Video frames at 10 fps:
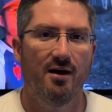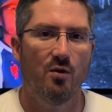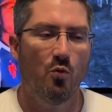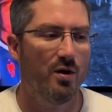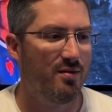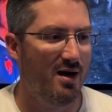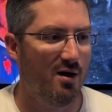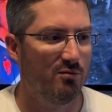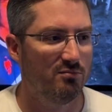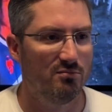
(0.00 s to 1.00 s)

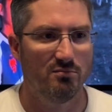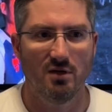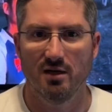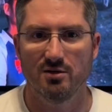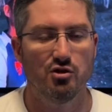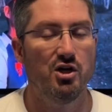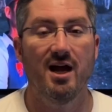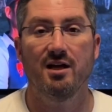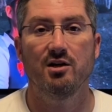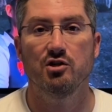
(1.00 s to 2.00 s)
without
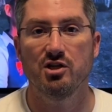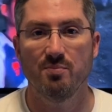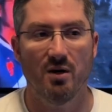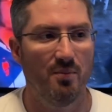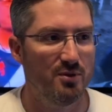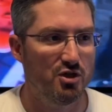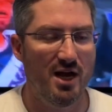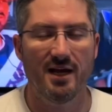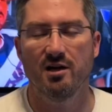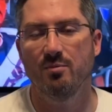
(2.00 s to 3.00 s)
jacking your Jeep up and
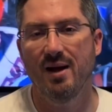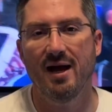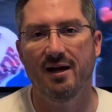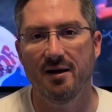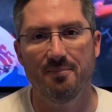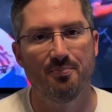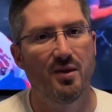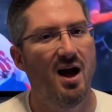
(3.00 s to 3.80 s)
jacking your back up?